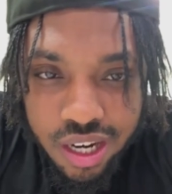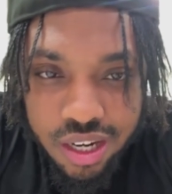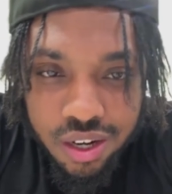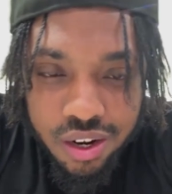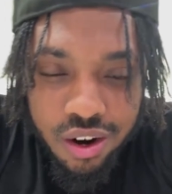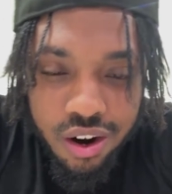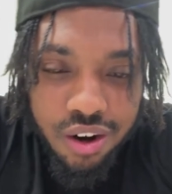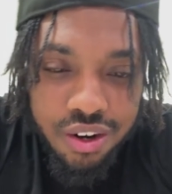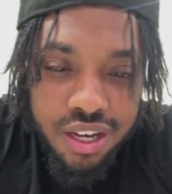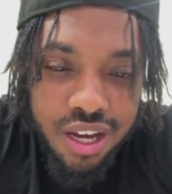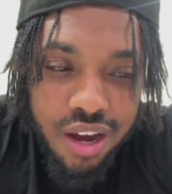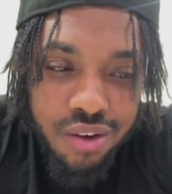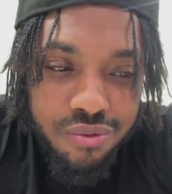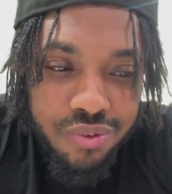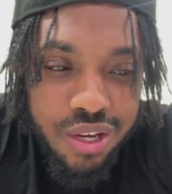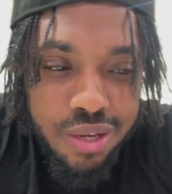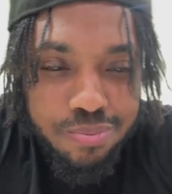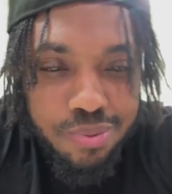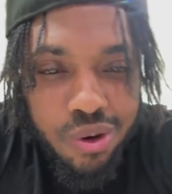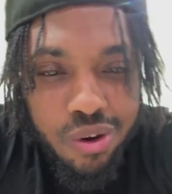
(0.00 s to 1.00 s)
The car that got
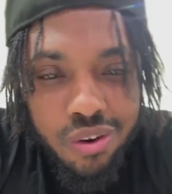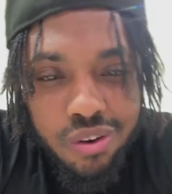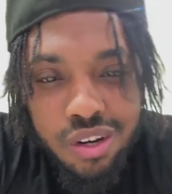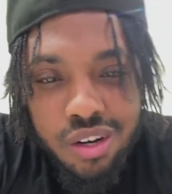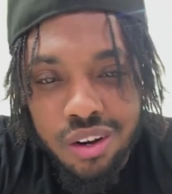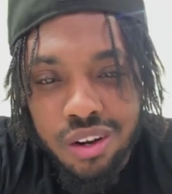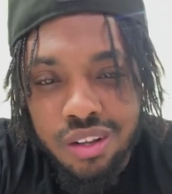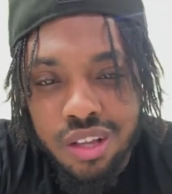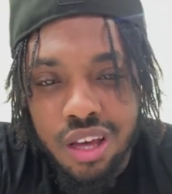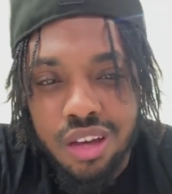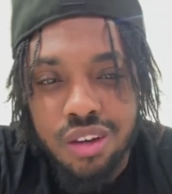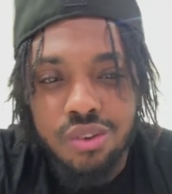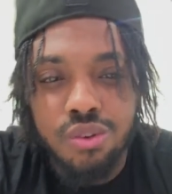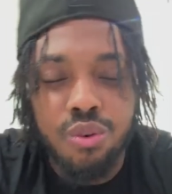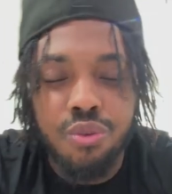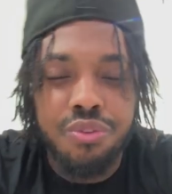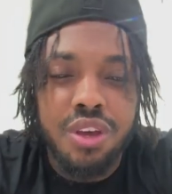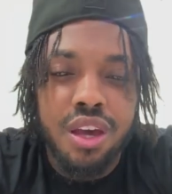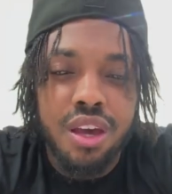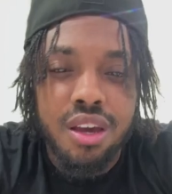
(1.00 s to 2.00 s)
repoed and all that
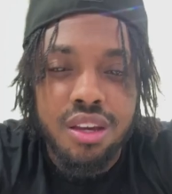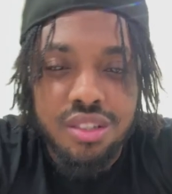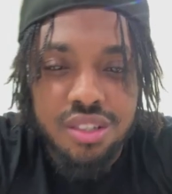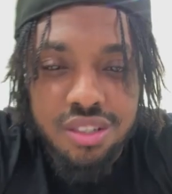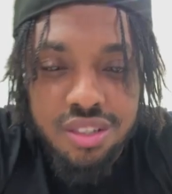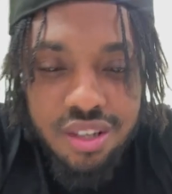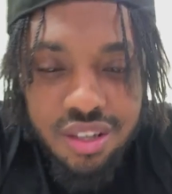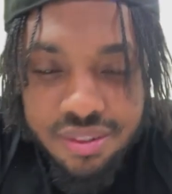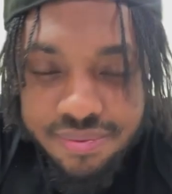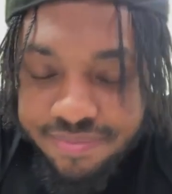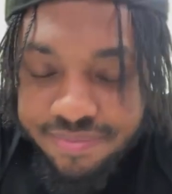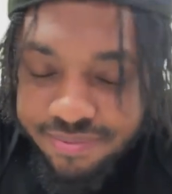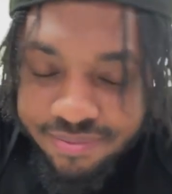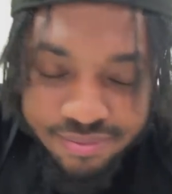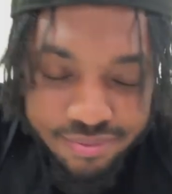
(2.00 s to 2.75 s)
goofy ass shit.